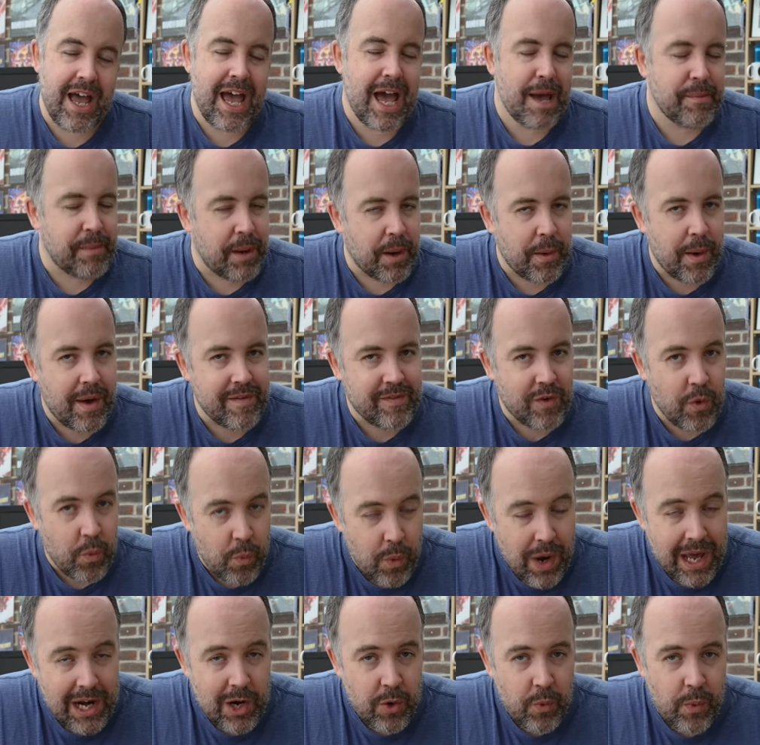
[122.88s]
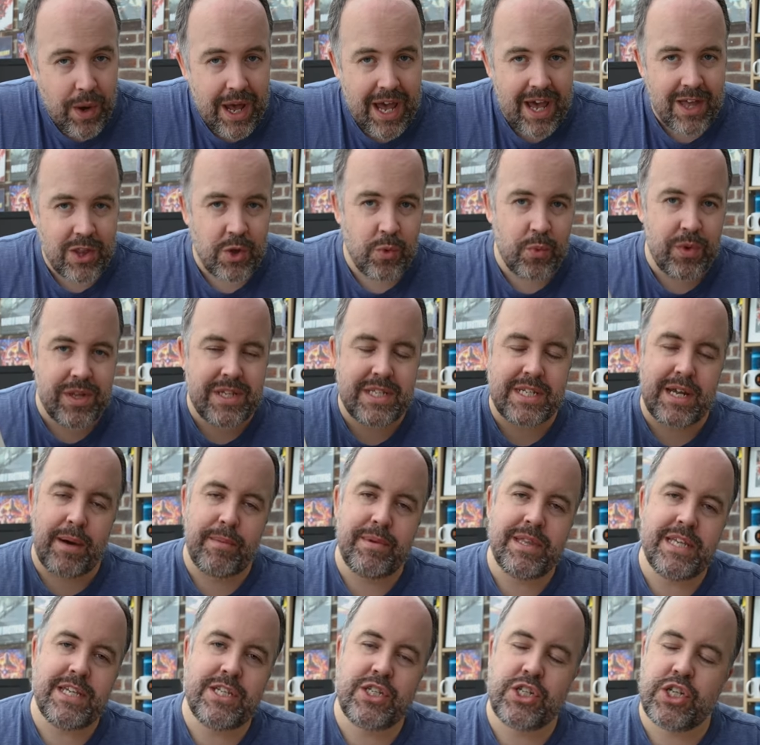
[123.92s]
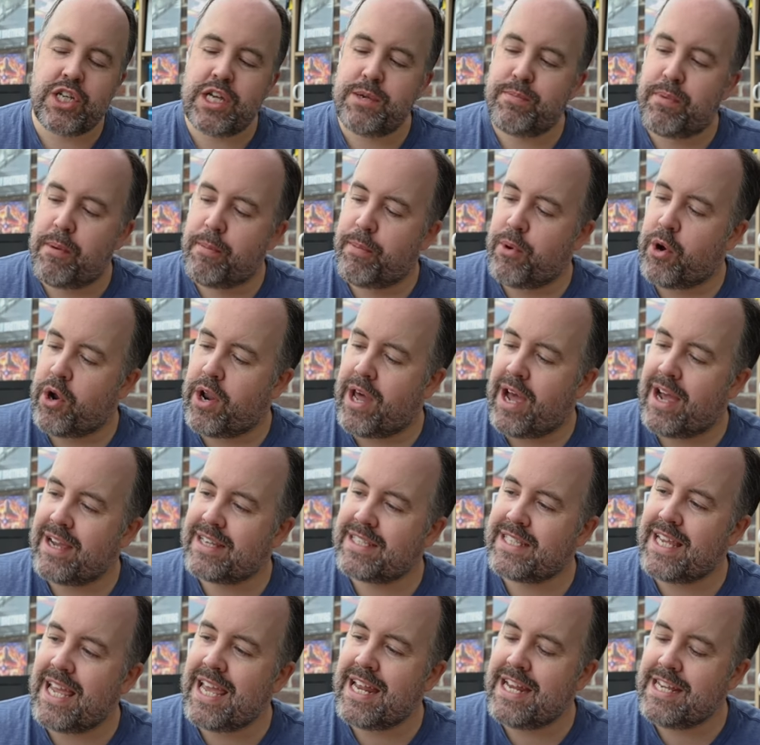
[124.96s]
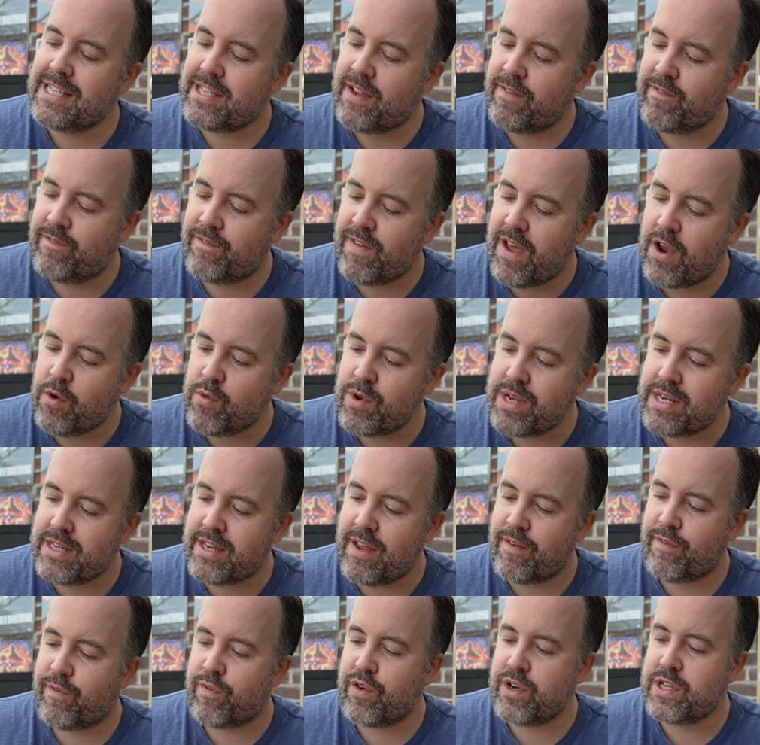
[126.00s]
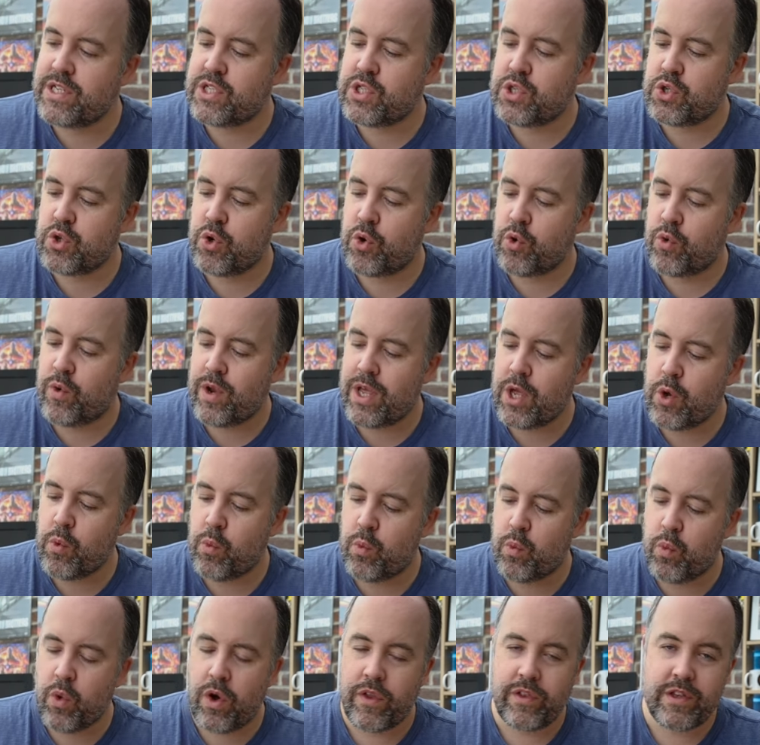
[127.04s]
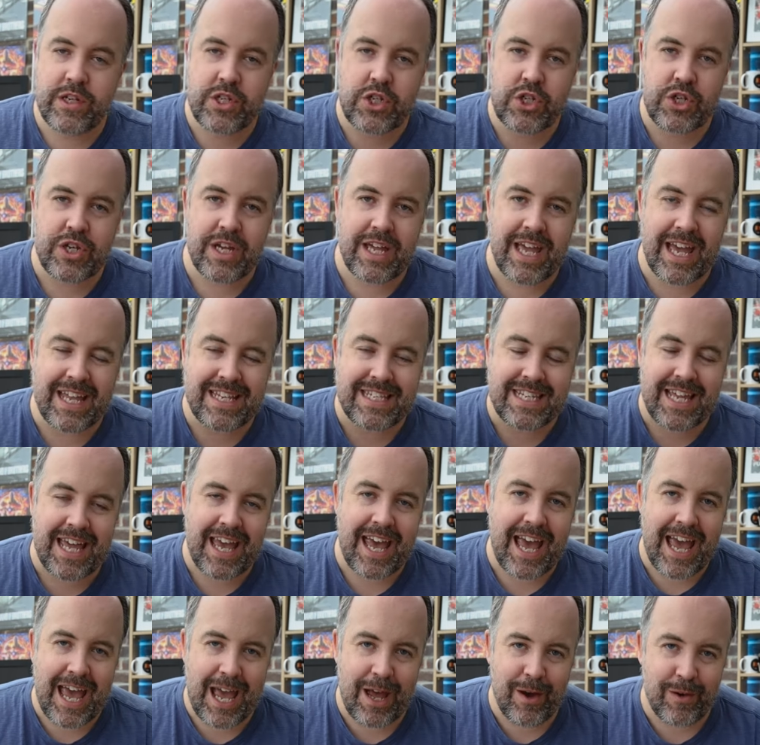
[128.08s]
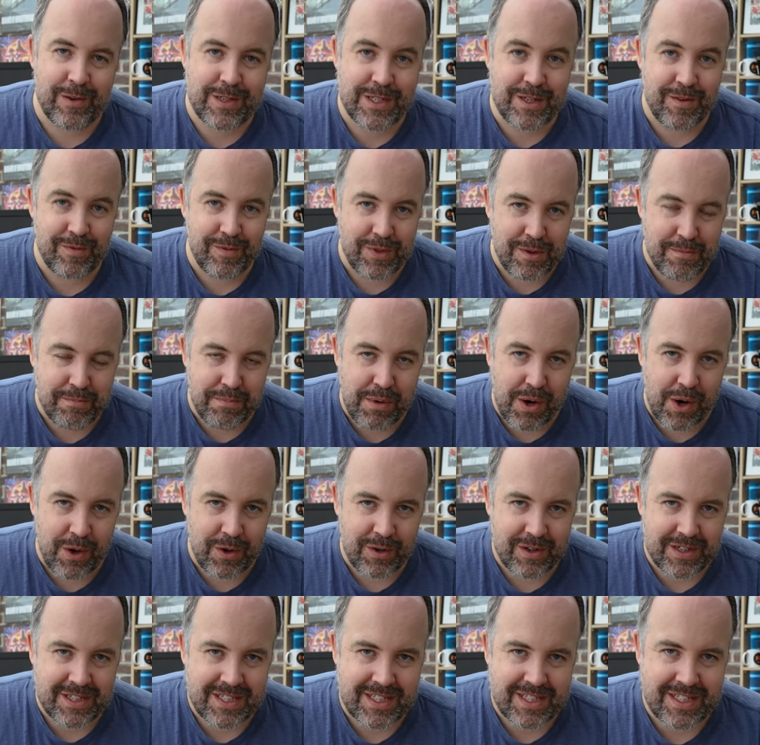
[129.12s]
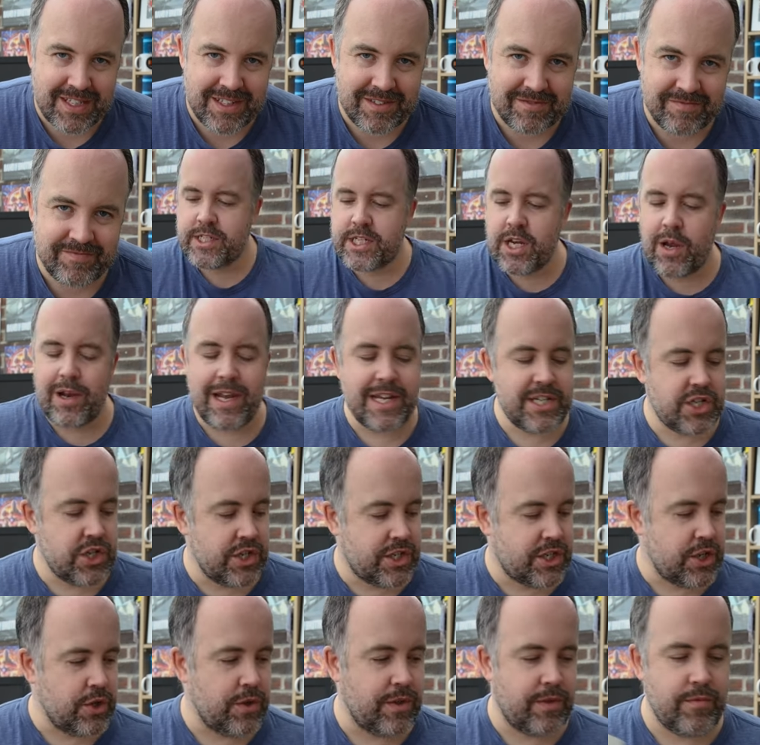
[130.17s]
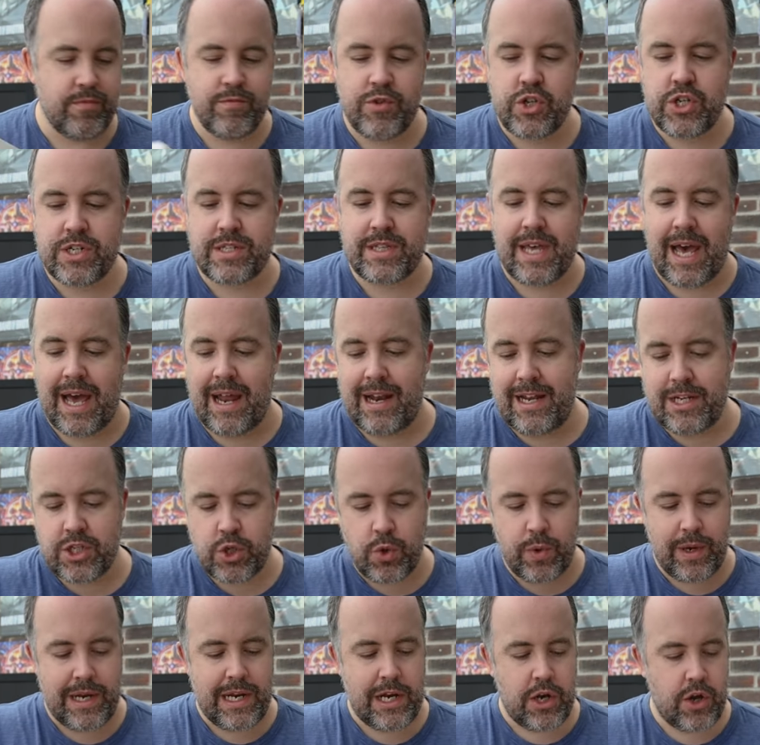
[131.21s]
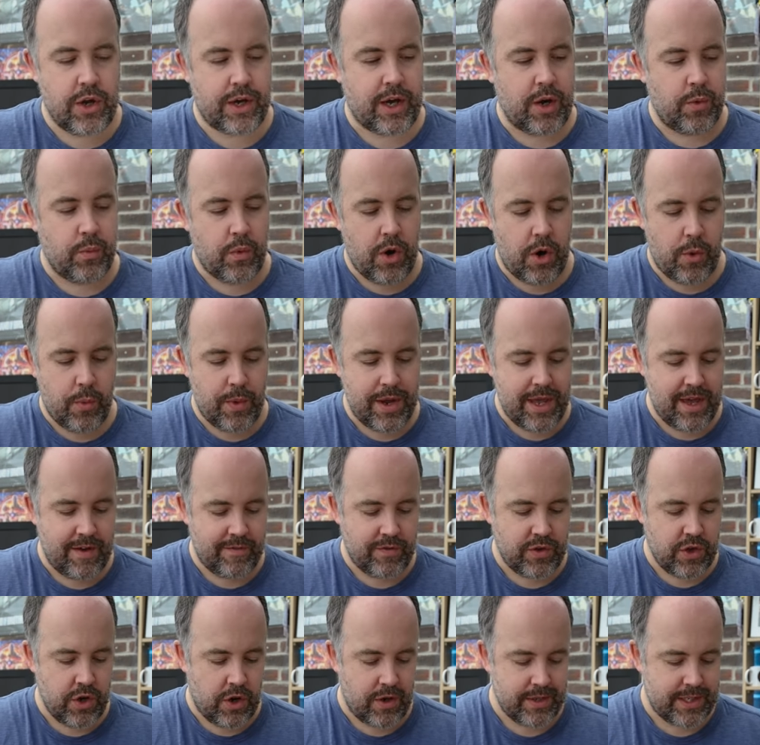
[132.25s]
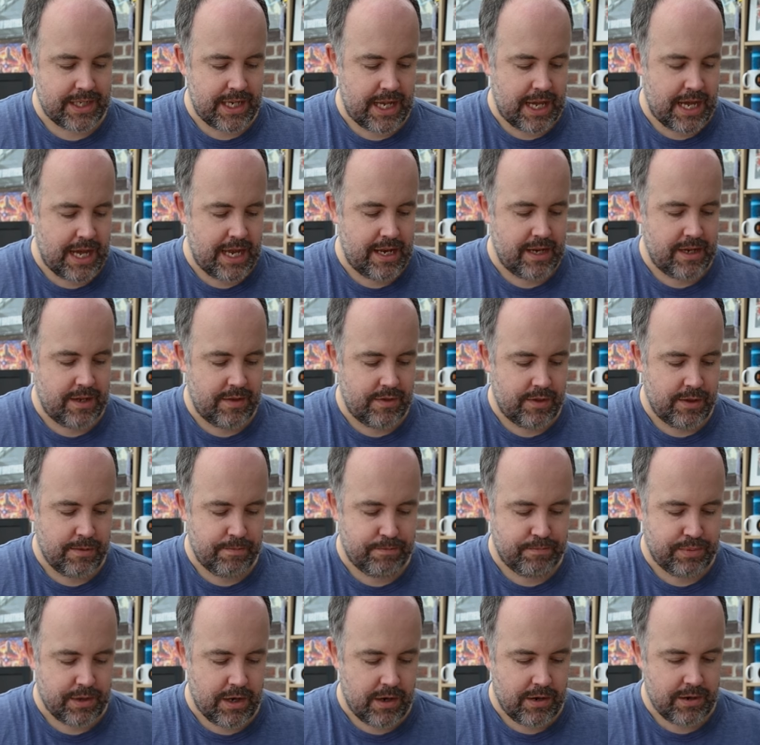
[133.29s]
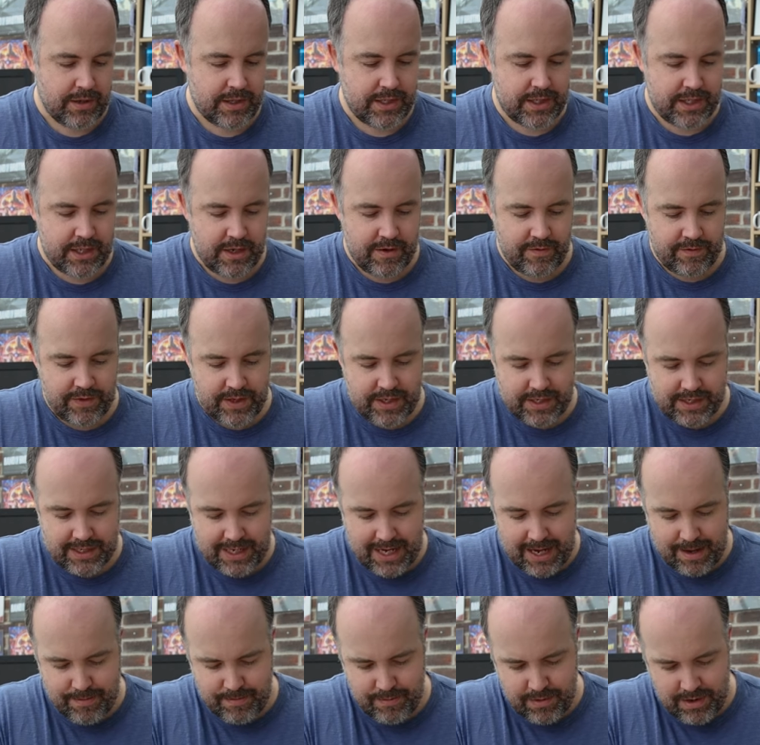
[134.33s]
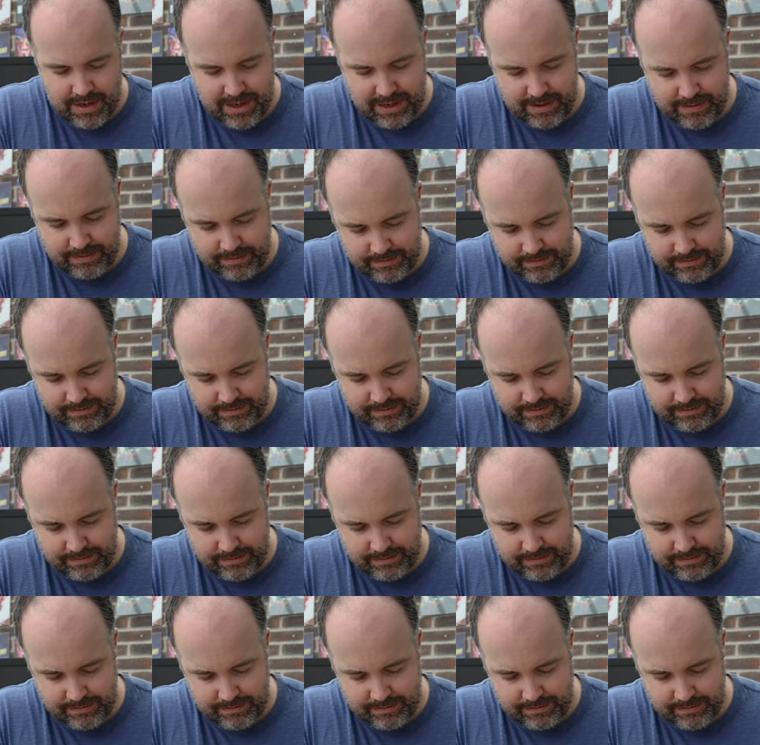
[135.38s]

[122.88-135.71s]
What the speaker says: I am, however, well aware that with some of these cheaper products, it is a very different story once you get it out of the box. So let's just do just that. Let's quickly look at what we have got in the box of this camera.